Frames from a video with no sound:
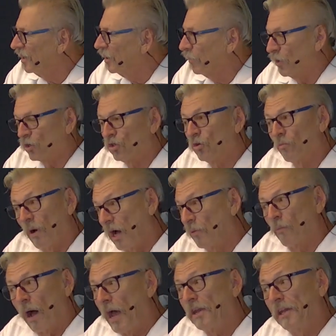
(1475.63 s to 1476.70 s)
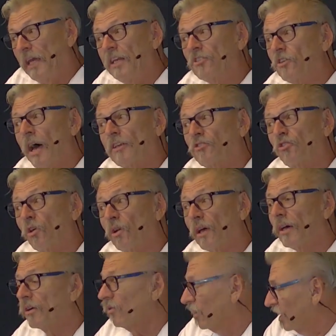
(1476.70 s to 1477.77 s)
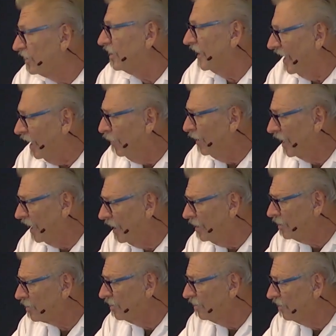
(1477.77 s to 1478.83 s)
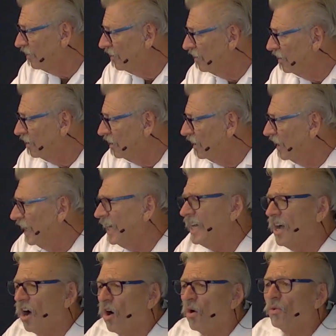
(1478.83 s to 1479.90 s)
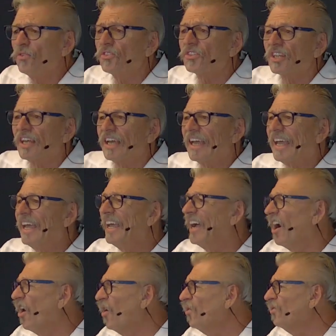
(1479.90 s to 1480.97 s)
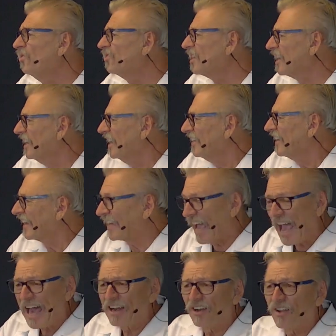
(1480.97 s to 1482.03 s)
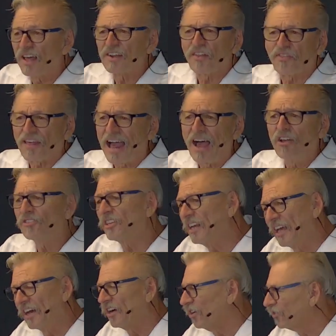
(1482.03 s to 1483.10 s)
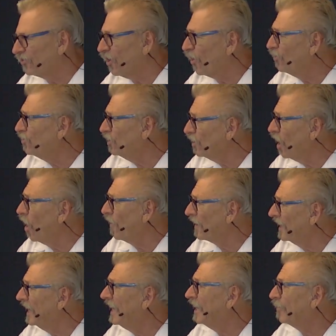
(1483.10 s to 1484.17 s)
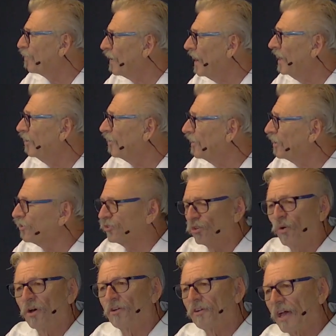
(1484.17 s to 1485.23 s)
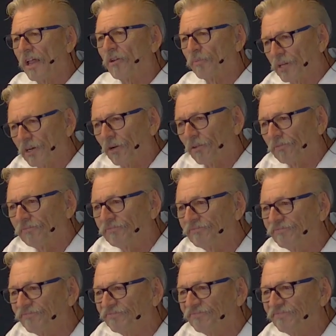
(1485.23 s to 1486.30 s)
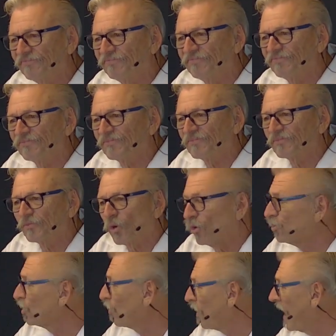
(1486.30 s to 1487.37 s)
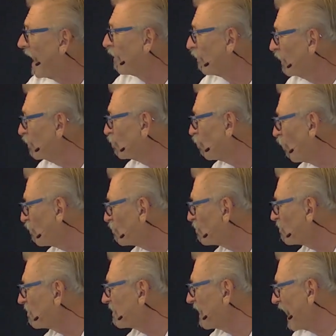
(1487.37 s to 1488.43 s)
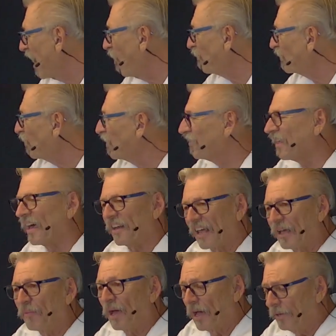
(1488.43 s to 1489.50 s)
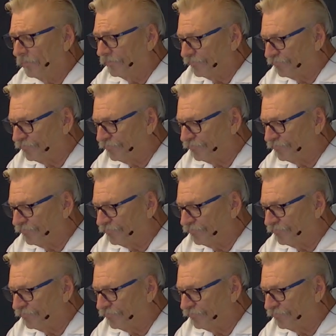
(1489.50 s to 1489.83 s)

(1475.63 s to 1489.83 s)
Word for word: But you, my, my need's not so little. To Him it is. He owns, he owns the, the cattle on a thousand hills. Don't you know that he can pay your little $200 bill or supply resources to help you with that? Amen?